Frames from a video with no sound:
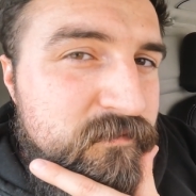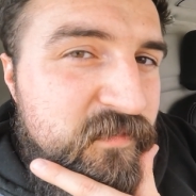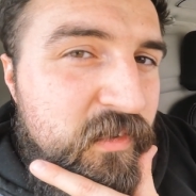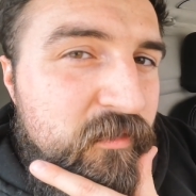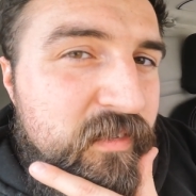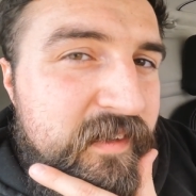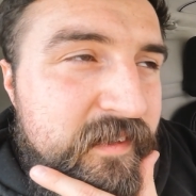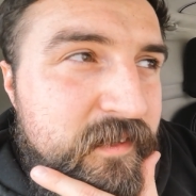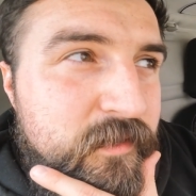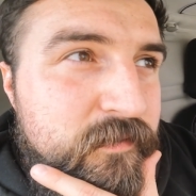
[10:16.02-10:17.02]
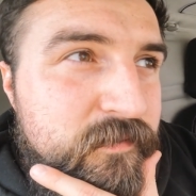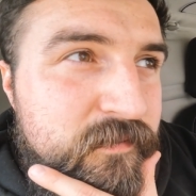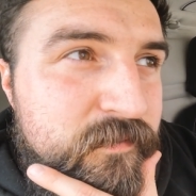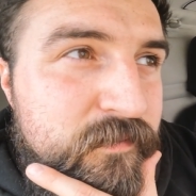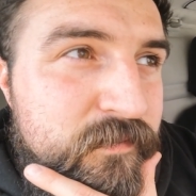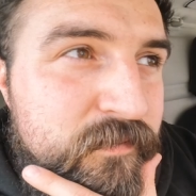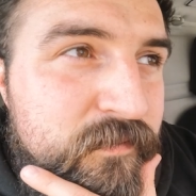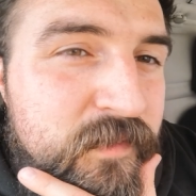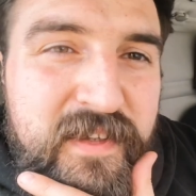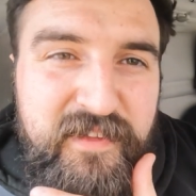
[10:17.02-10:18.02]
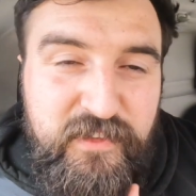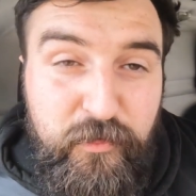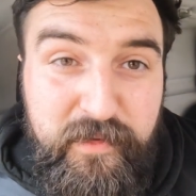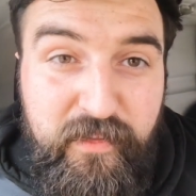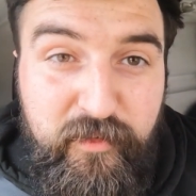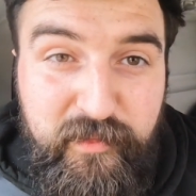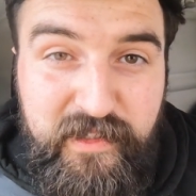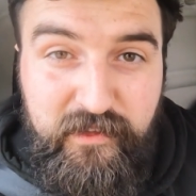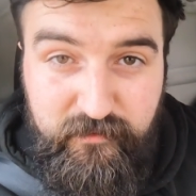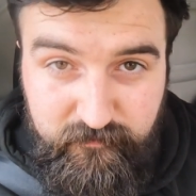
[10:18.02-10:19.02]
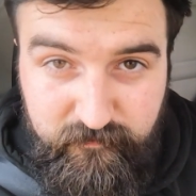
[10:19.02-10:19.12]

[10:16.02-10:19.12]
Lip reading: Fault finding. This could be the thumbnail.